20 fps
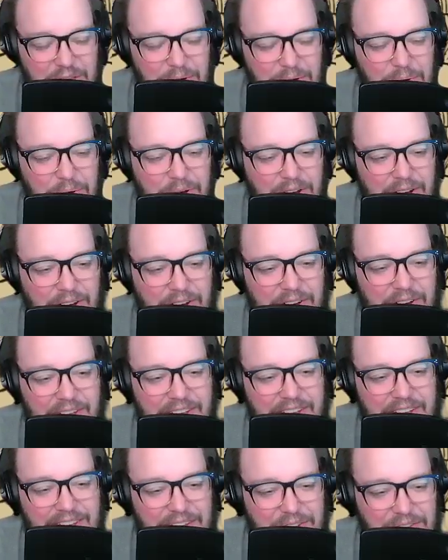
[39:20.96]
you
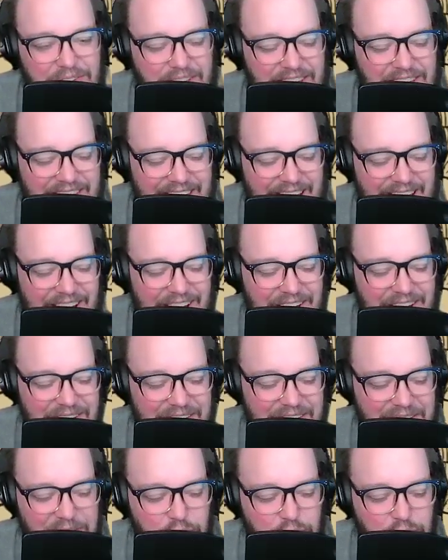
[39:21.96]
say, yeah,
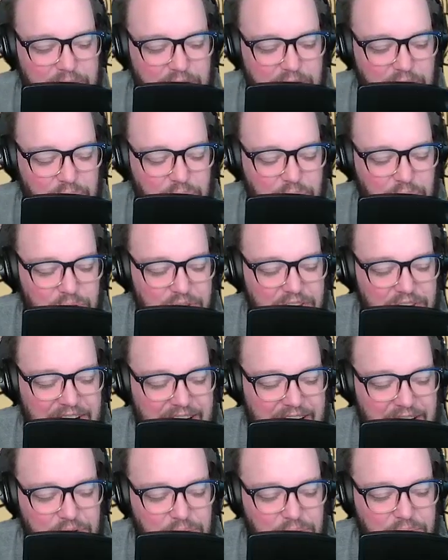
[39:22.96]
we're being cool in the
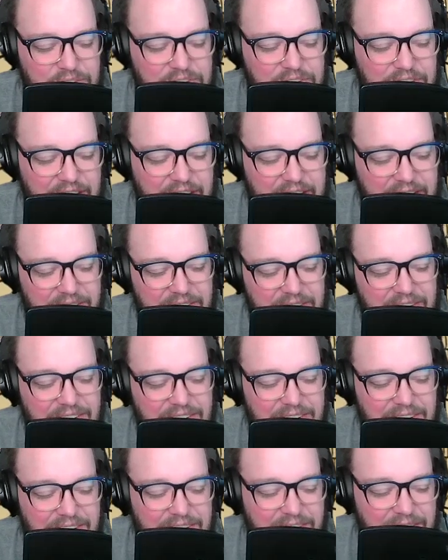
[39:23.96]
natural state
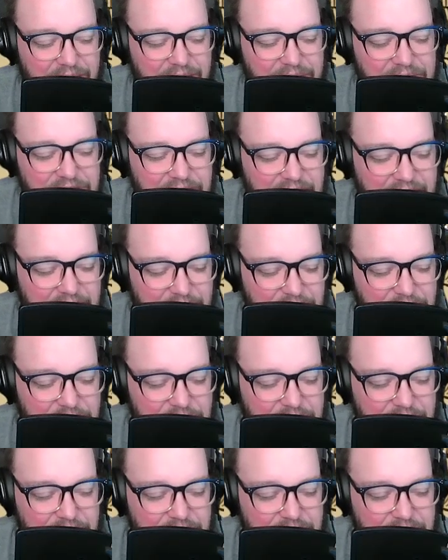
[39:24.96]
of death